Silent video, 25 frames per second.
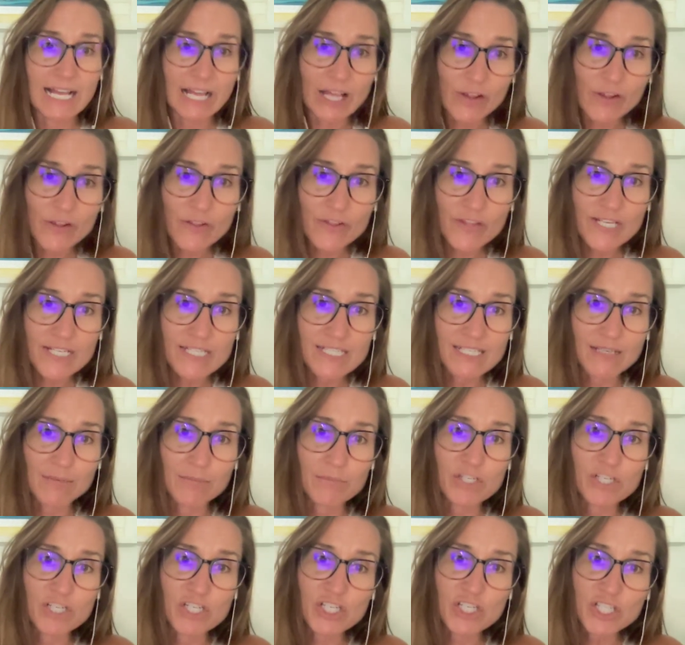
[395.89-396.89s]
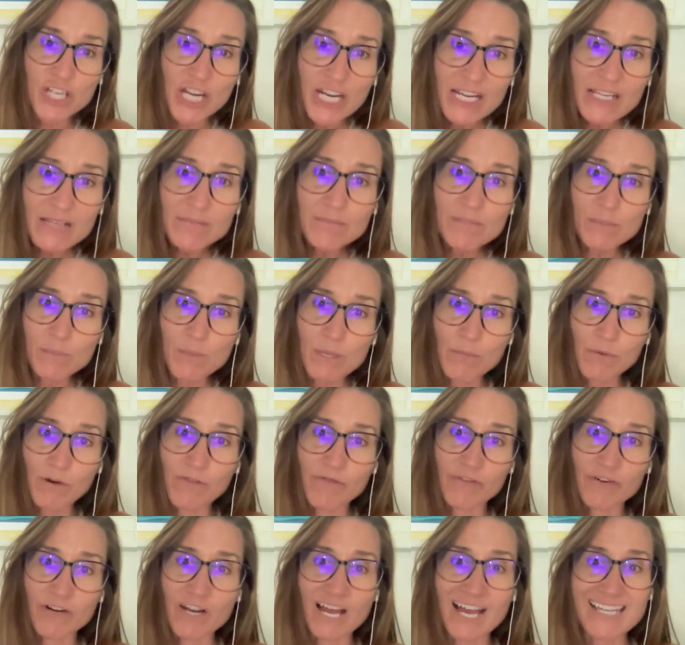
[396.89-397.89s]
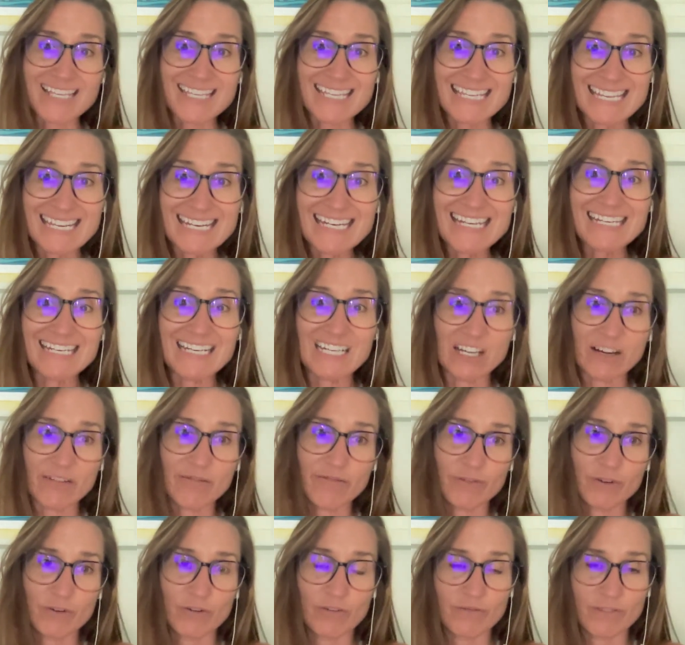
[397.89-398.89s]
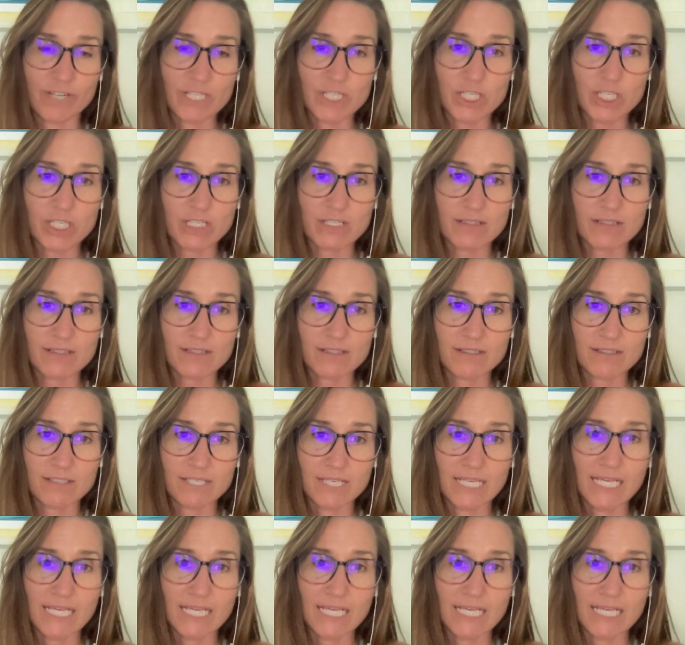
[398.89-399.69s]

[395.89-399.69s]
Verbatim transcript: healthism shames people for not eating enough fruit and veggies.